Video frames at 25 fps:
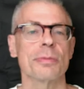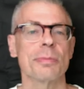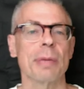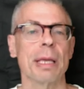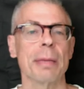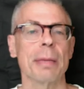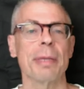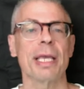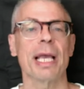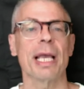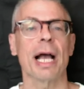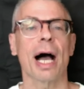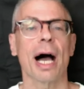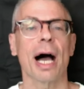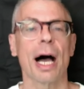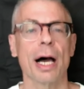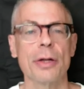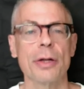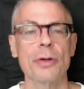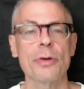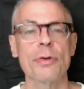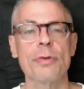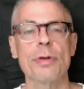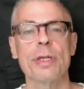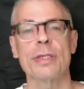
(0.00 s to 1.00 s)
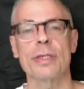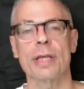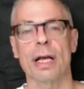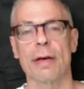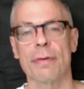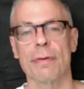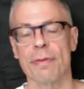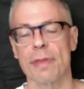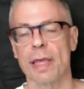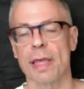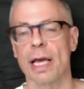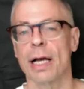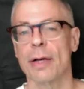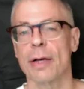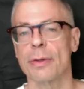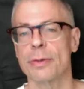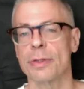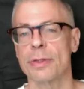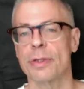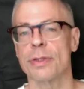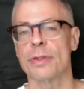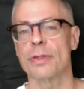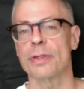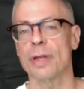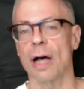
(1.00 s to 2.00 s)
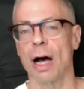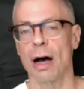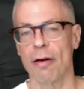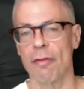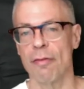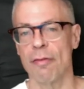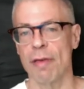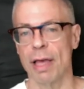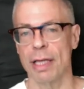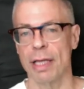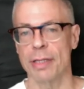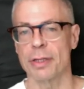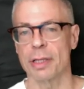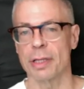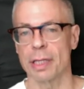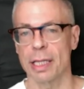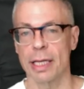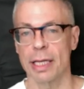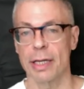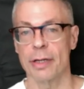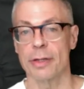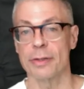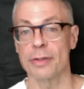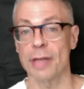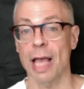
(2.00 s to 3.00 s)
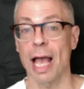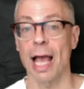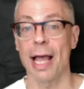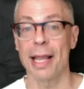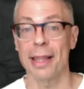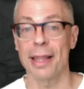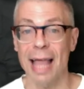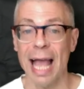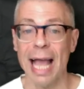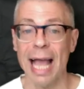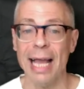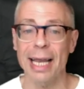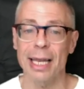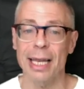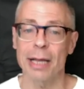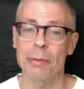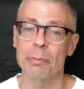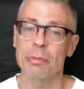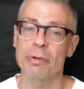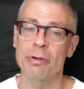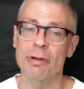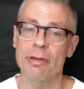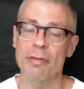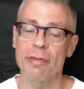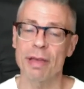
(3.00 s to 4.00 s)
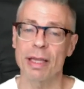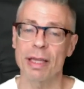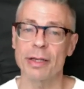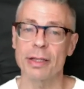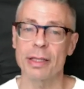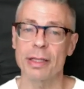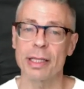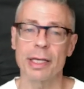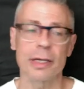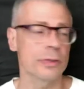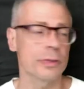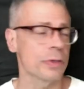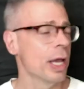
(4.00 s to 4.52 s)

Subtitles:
maybe hundreds of thousands of ventilators. And that number of ventilators,